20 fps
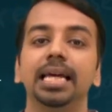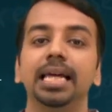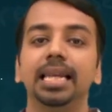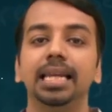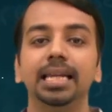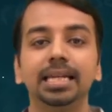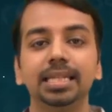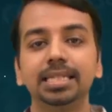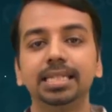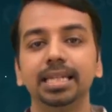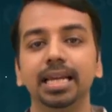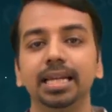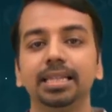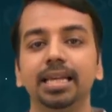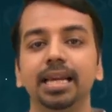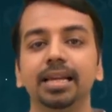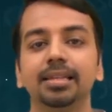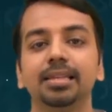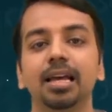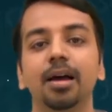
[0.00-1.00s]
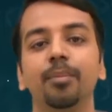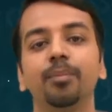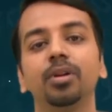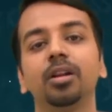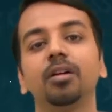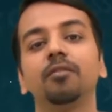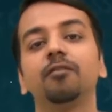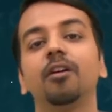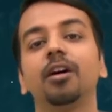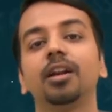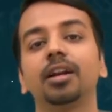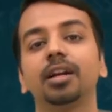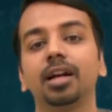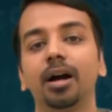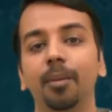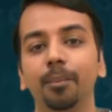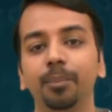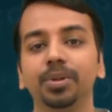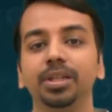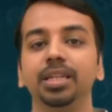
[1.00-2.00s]
Let us take the example of our
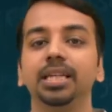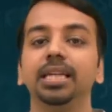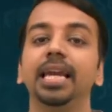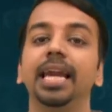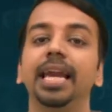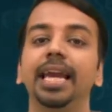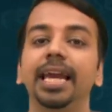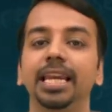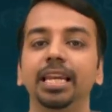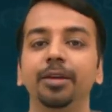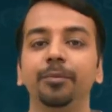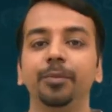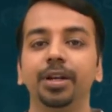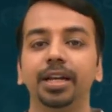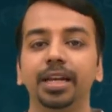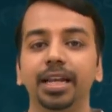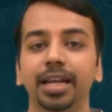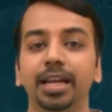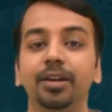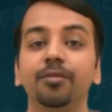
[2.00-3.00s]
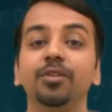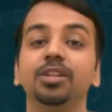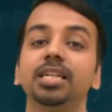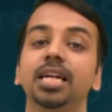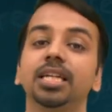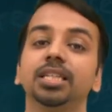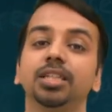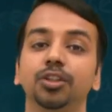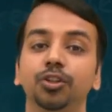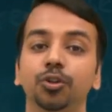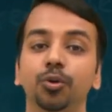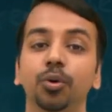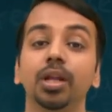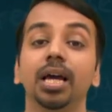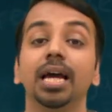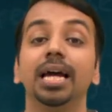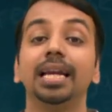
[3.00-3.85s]
company A Limited, which has issued